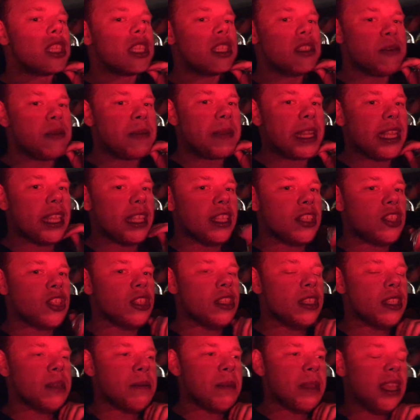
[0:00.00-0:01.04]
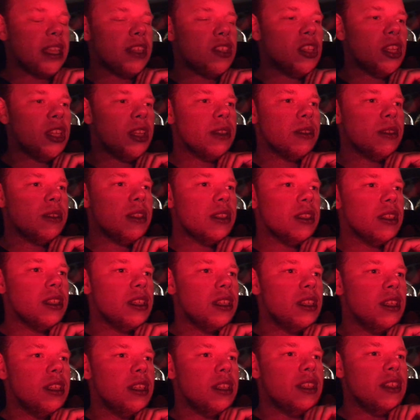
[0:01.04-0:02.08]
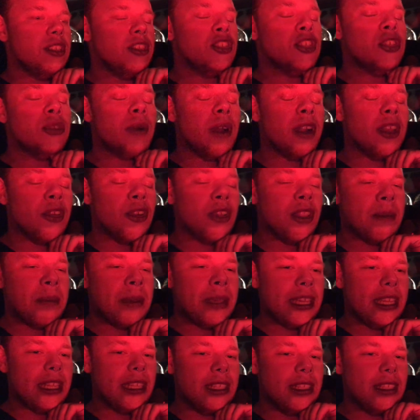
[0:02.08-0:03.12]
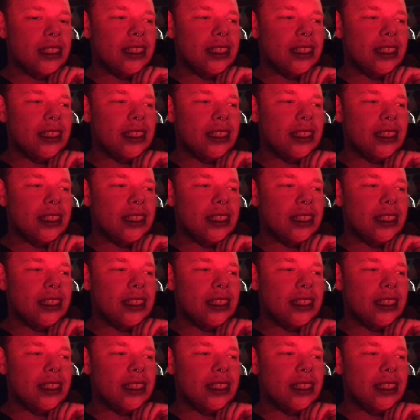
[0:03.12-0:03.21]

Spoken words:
thinks for a minute. And then she looks at me and she goes, do you want to go to the pit?